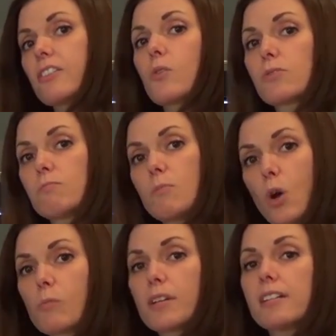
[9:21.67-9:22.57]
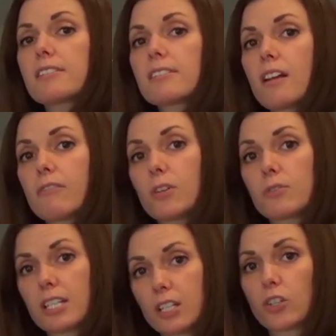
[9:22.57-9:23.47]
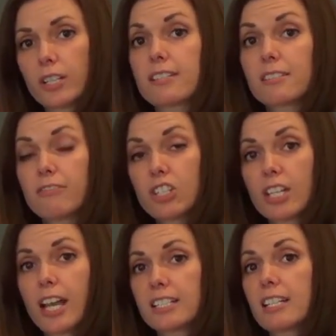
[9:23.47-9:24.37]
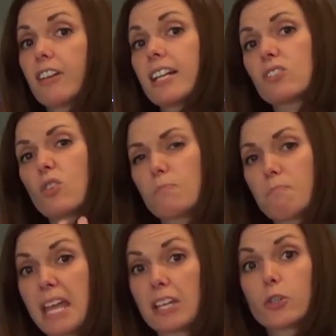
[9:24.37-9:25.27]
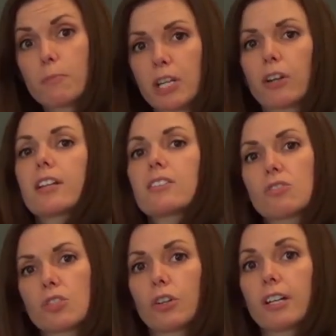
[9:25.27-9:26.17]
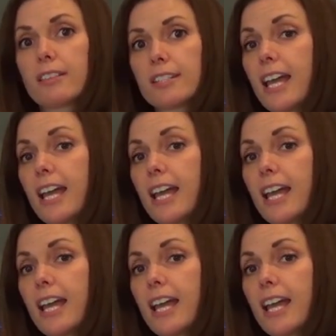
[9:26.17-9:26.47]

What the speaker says: those moments of those increased fishing activities, those major periods during the